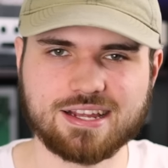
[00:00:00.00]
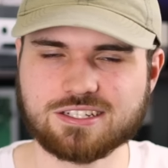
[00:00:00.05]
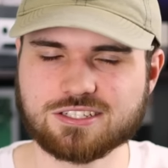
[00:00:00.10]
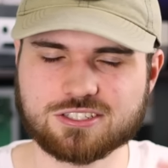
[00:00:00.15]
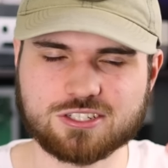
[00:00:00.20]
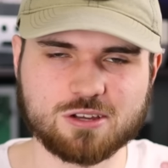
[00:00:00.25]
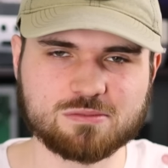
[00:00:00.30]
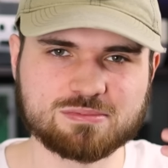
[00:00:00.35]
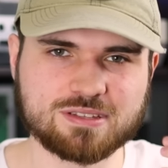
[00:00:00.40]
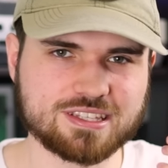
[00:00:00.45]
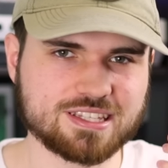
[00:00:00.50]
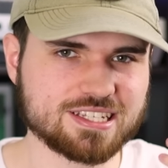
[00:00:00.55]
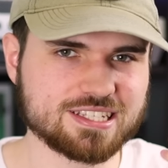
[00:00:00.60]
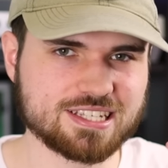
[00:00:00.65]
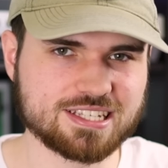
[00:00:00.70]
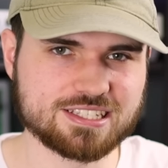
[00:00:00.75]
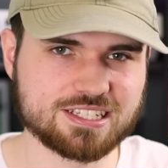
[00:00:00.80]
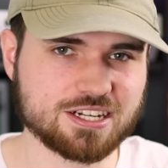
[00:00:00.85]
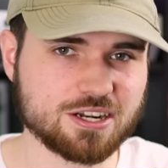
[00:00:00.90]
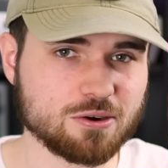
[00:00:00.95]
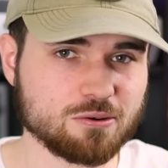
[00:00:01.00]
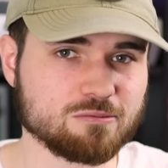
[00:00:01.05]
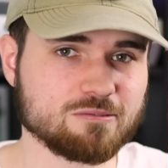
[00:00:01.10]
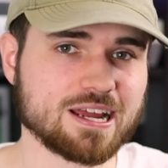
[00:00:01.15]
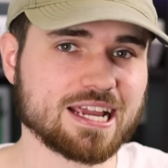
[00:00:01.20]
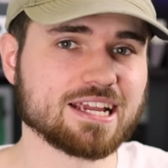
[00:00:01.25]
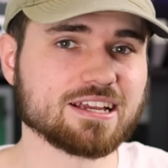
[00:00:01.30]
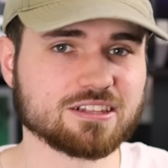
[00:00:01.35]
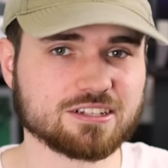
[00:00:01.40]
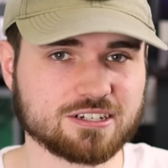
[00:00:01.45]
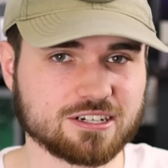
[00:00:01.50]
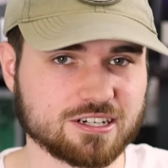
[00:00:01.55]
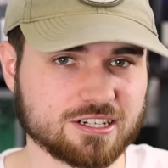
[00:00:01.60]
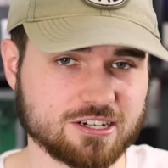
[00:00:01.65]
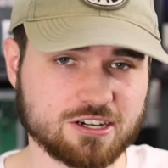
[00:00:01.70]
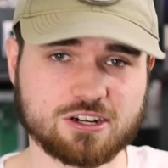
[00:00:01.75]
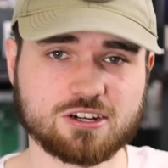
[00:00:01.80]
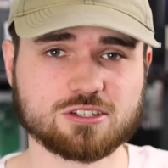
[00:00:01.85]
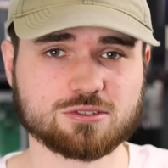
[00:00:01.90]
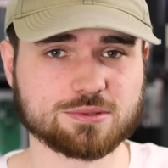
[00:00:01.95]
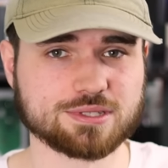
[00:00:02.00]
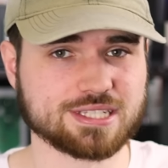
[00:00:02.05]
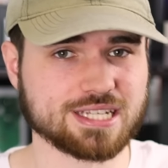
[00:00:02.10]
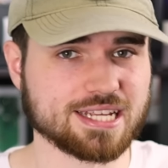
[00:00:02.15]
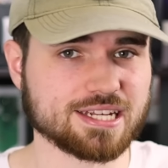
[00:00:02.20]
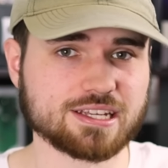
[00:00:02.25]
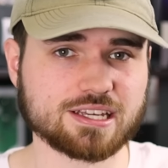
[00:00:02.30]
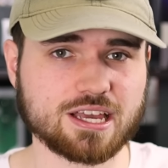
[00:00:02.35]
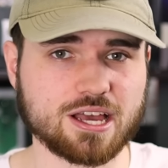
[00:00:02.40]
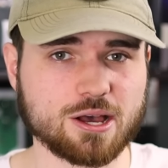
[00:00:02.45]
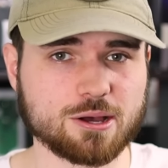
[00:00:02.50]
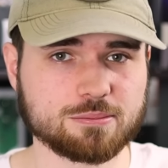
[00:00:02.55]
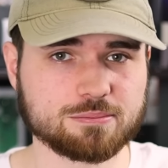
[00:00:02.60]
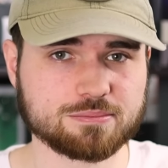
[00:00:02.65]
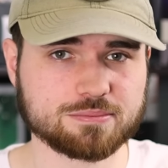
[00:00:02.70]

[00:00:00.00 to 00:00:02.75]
I just hope that this isn't a regular occurrence with Sendico.